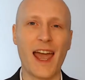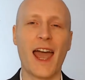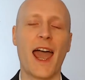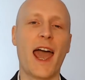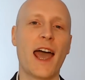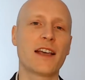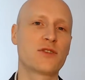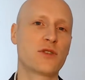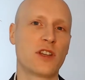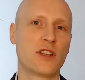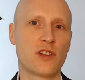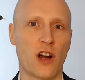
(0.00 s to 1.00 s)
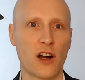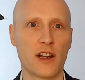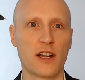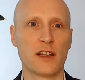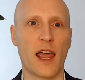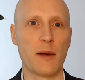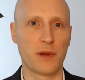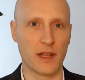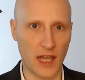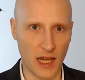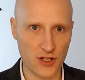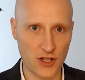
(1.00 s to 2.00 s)
as to the targeted
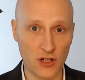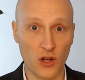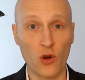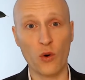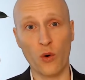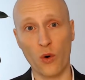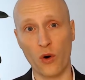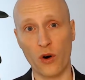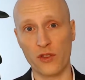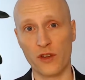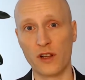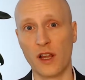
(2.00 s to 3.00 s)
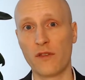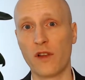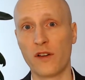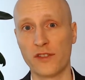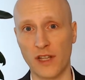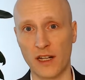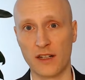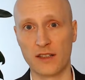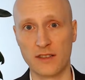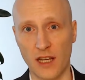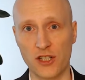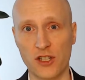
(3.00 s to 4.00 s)
application or the level of
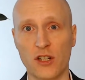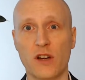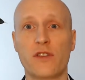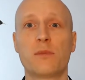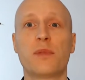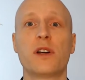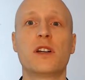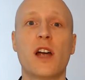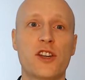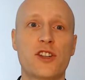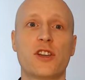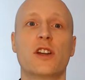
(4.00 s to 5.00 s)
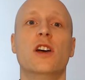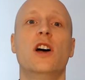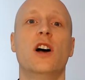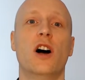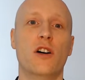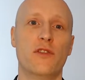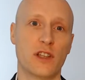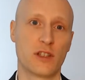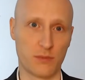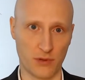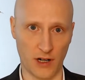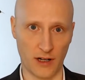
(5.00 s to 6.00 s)
standardization of the production of this
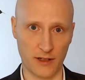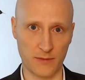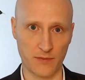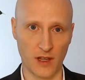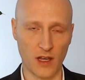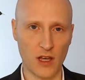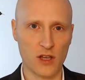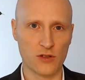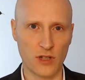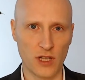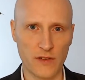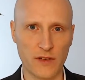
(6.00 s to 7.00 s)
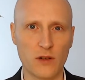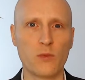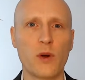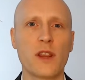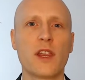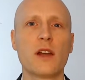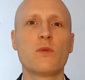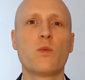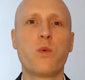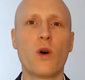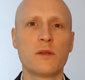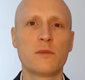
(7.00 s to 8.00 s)
product. So even within
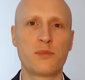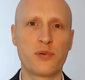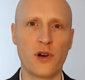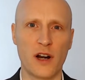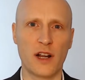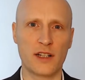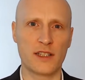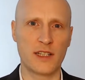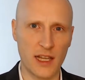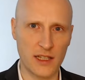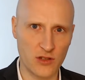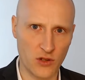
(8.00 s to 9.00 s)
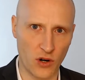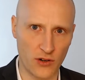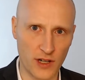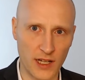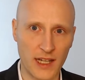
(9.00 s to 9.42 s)
one product category,